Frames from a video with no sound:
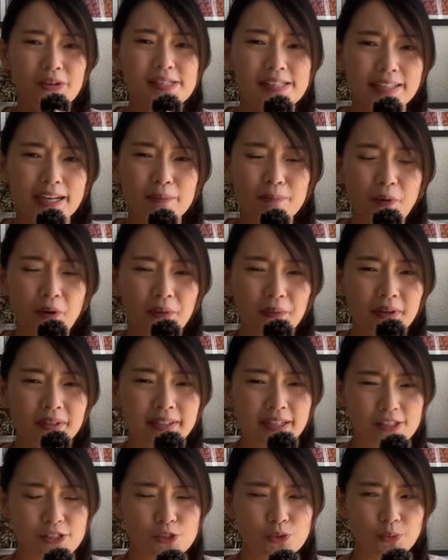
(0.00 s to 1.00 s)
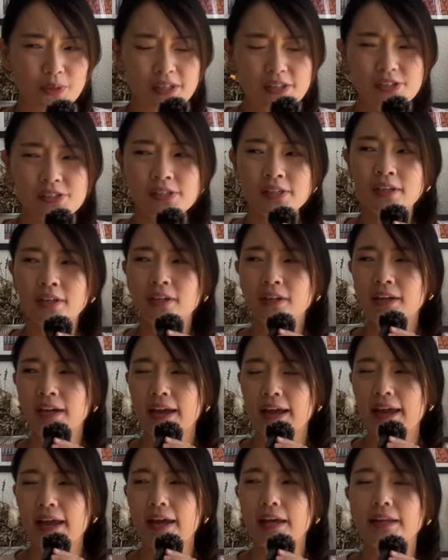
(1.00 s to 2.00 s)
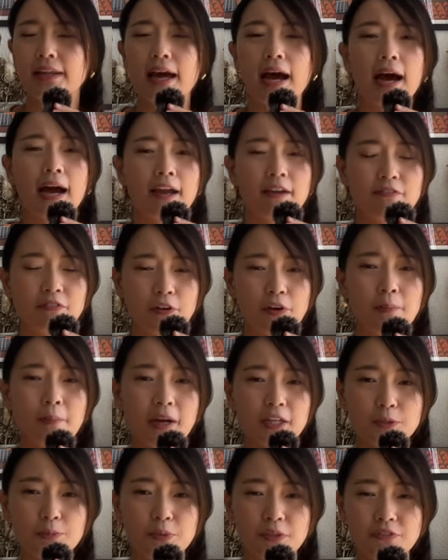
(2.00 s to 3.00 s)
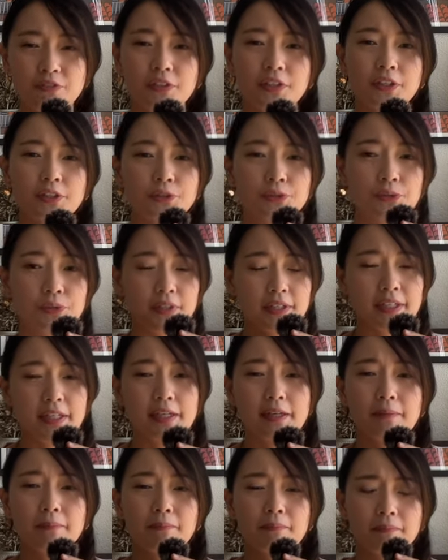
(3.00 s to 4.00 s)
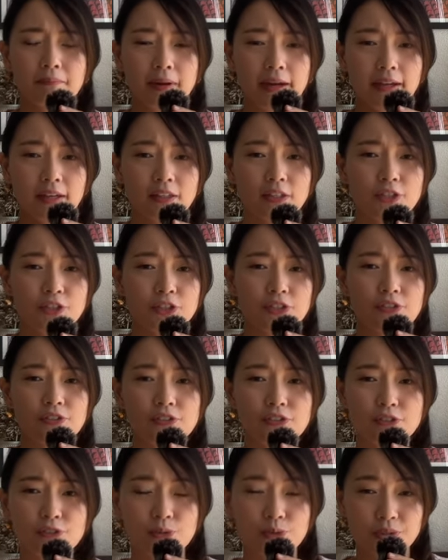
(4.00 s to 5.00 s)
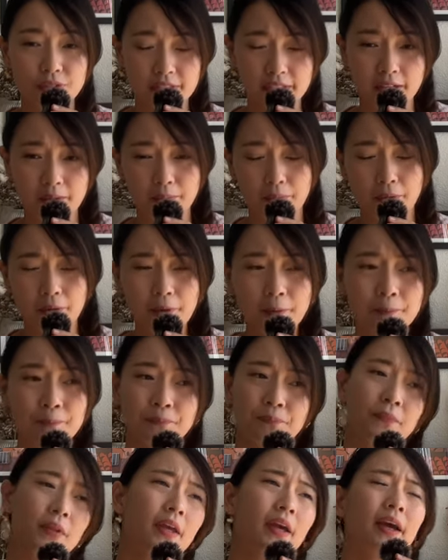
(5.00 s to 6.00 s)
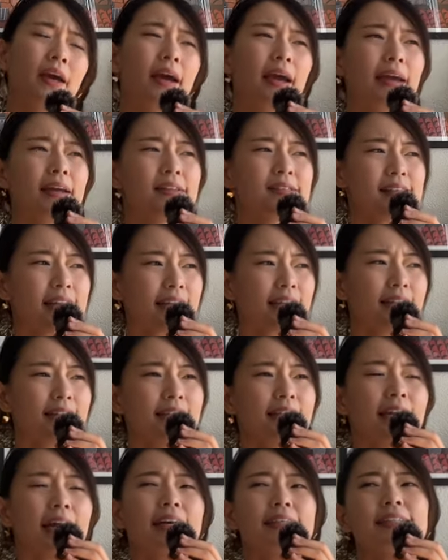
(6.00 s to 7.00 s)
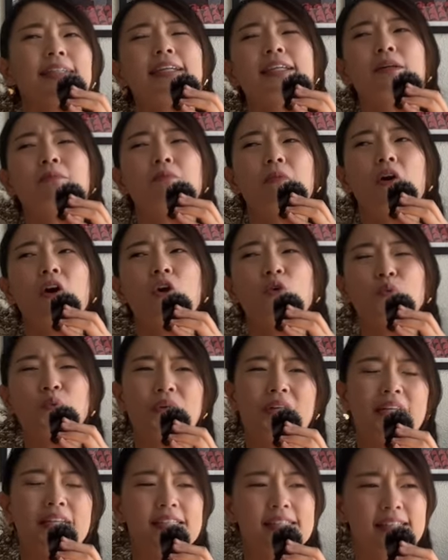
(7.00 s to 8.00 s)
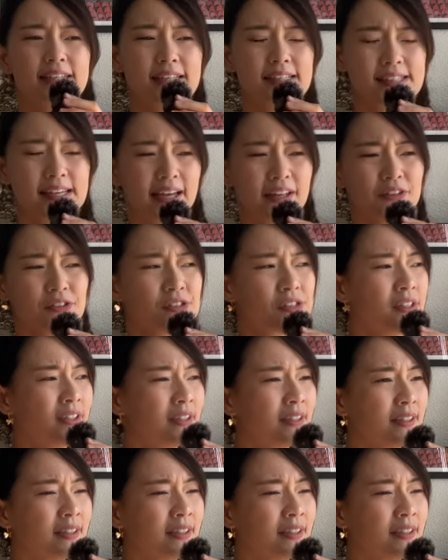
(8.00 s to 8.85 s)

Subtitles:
Singaporean than Swiss. And I very much prefer to keep my allegiance to Singapore. And secondly, I think in a more realistic sense,